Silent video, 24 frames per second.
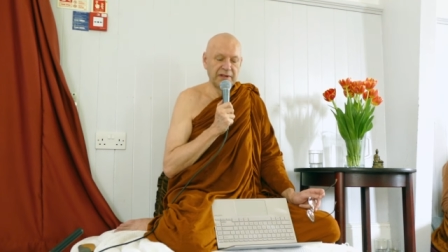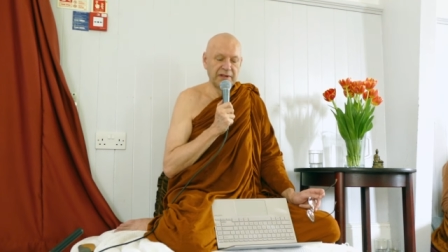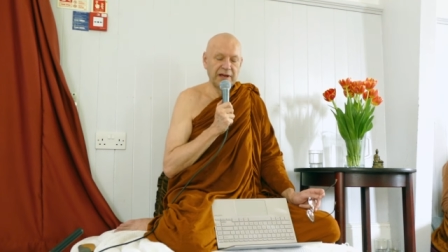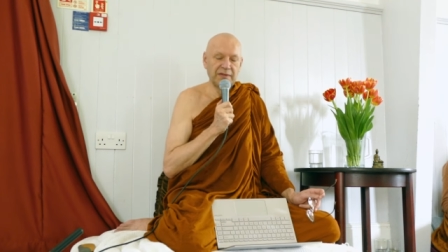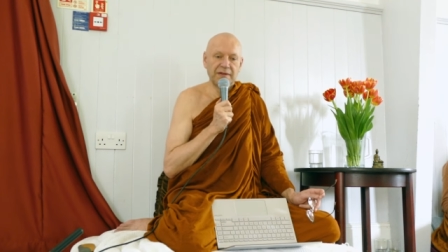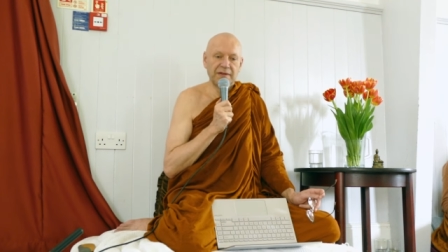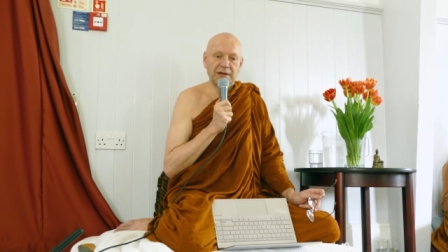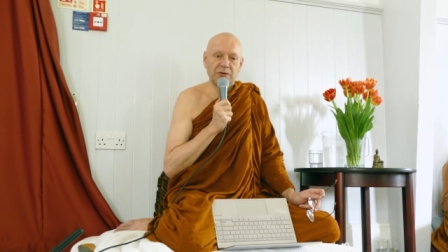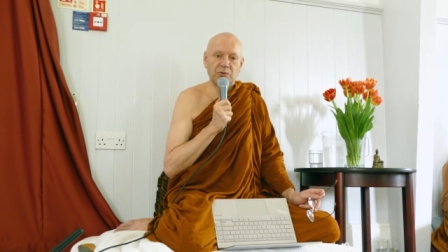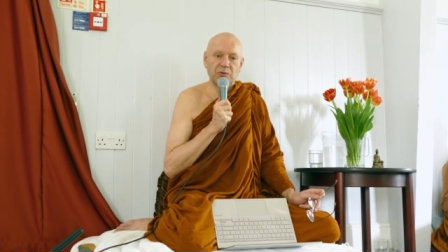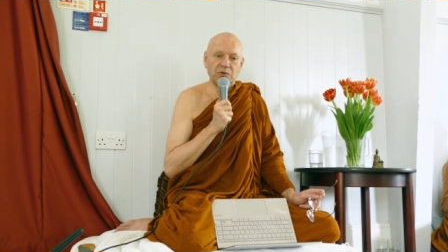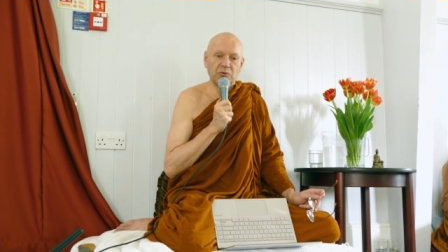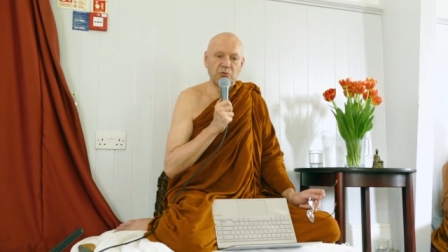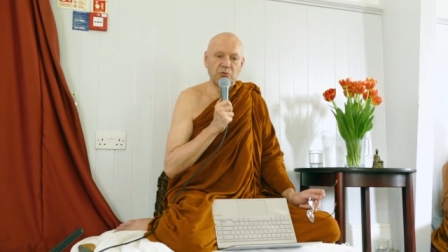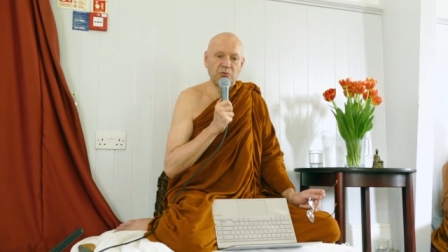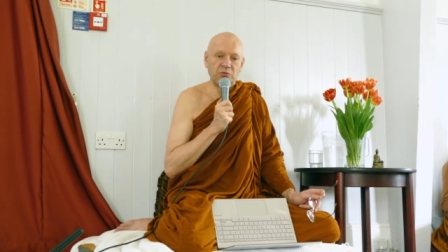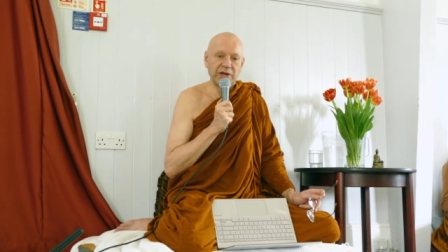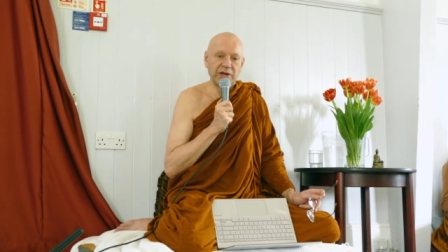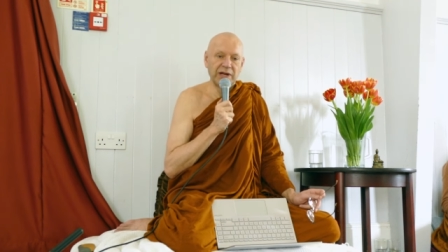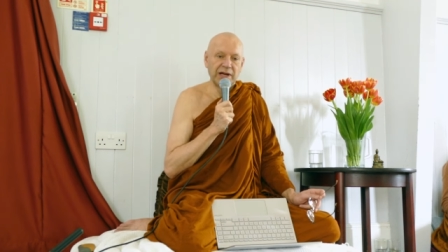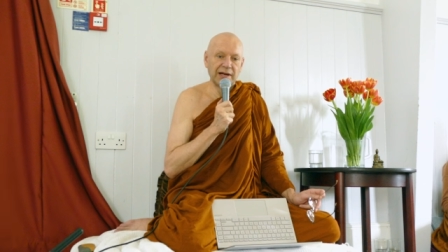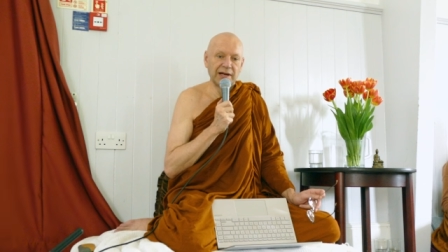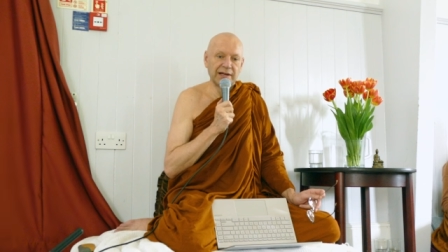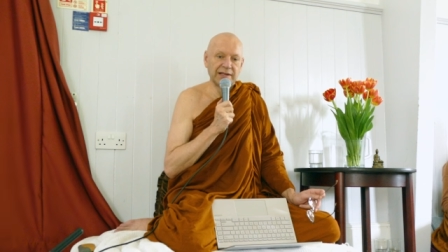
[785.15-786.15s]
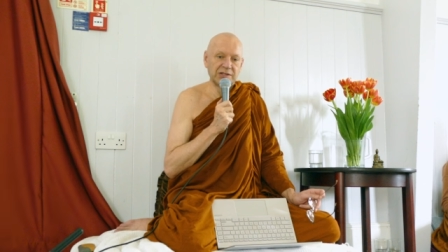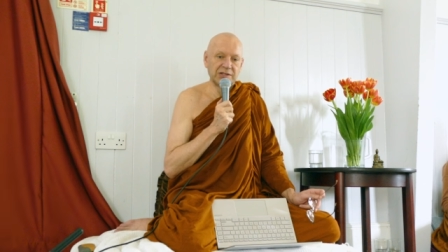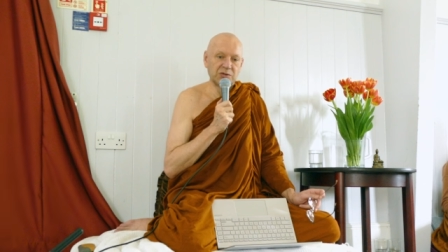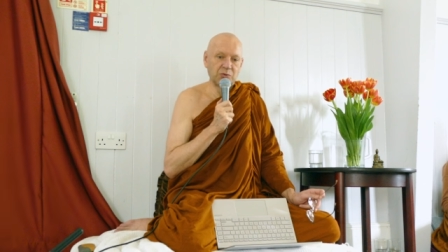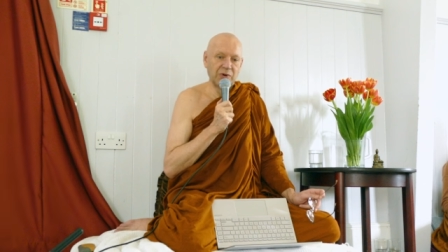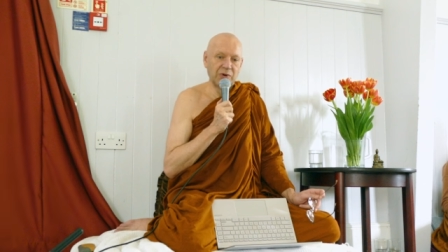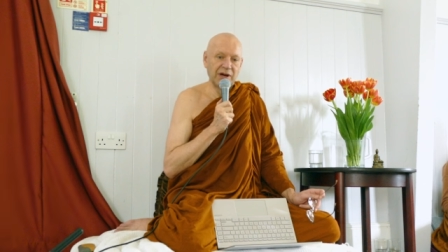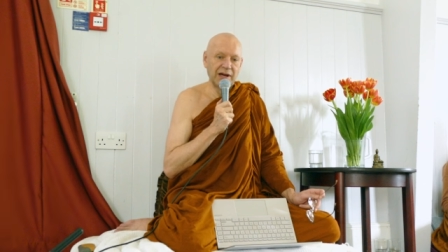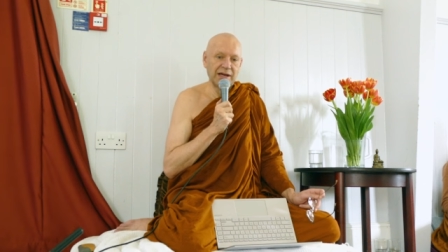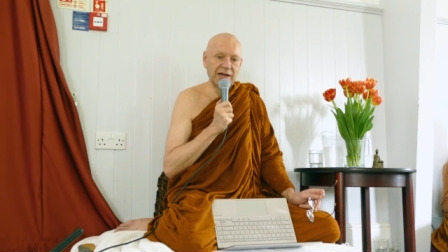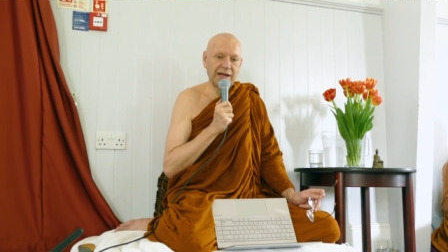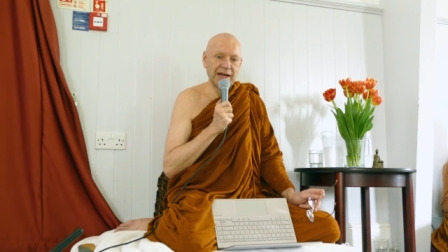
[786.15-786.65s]
that thing will wriggle its
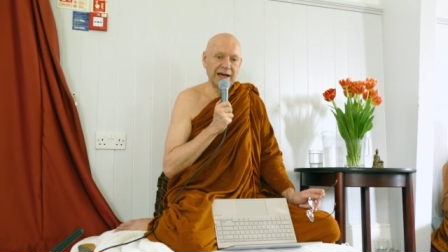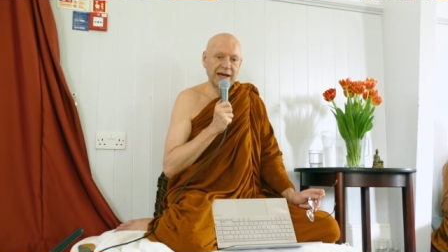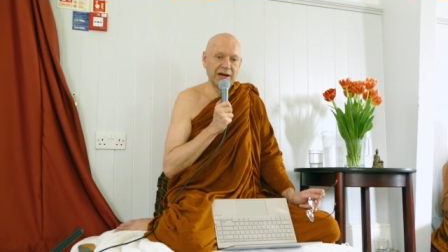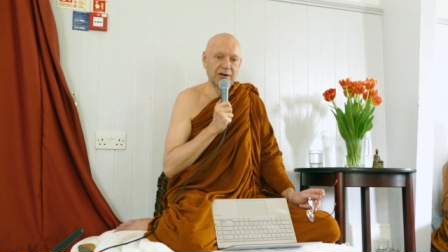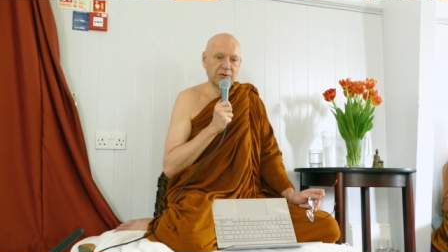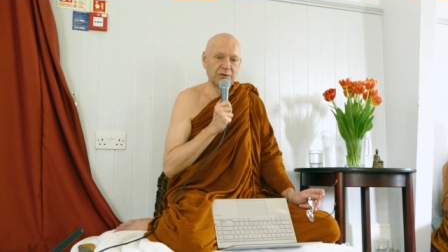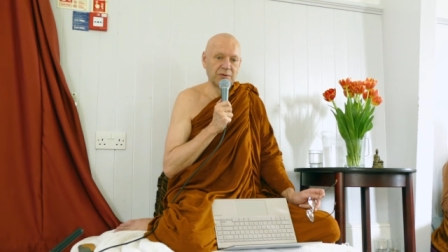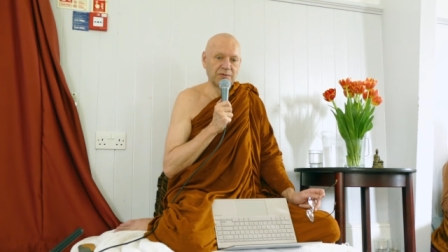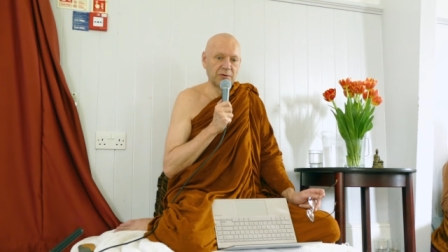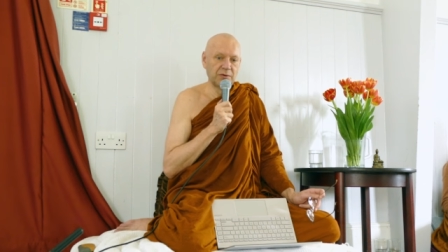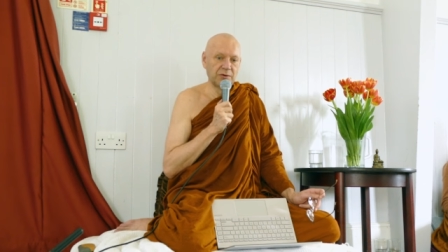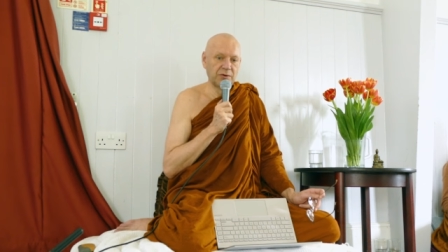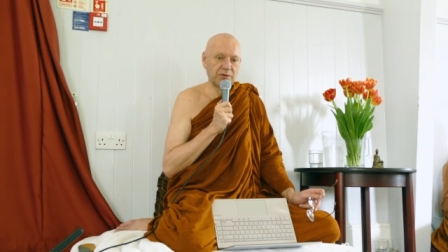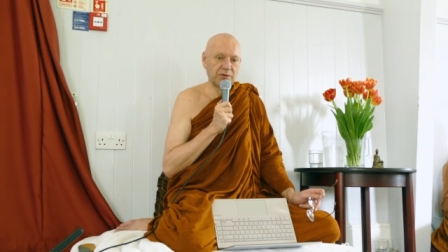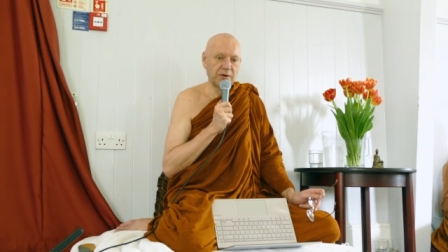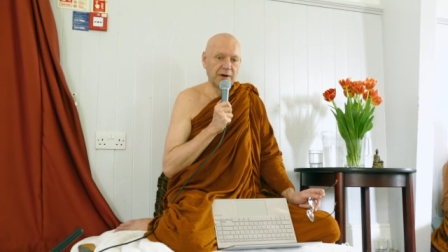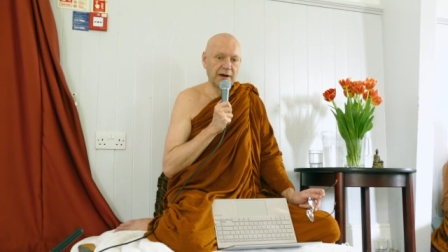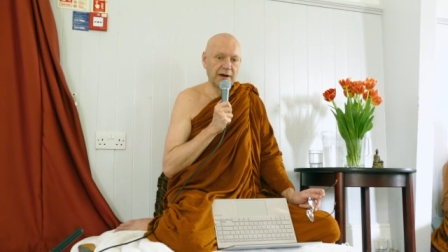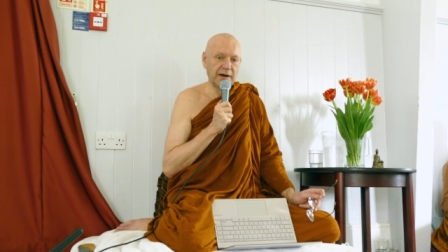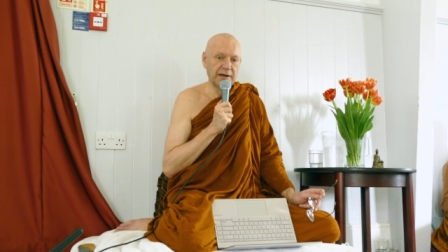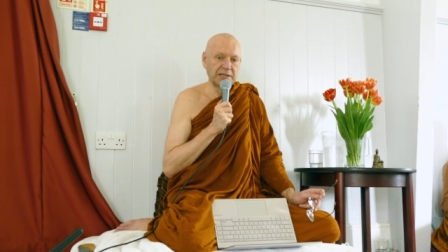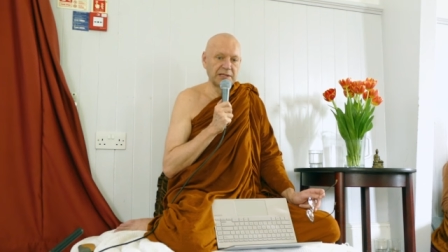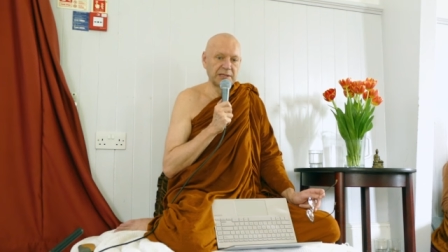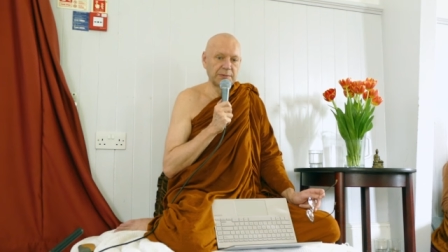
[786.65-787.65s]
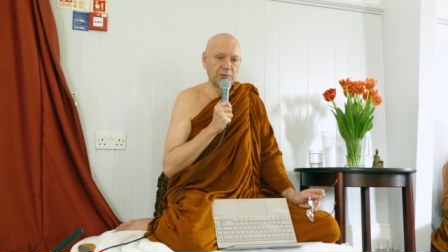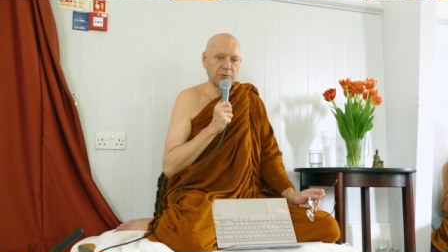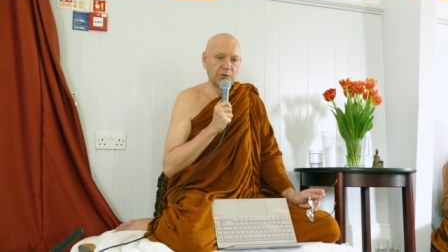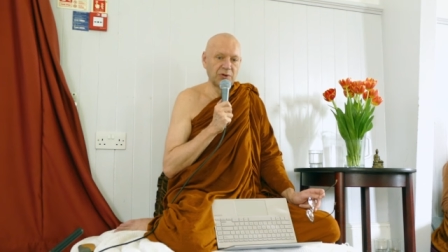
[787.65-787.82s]
way out of your grasp.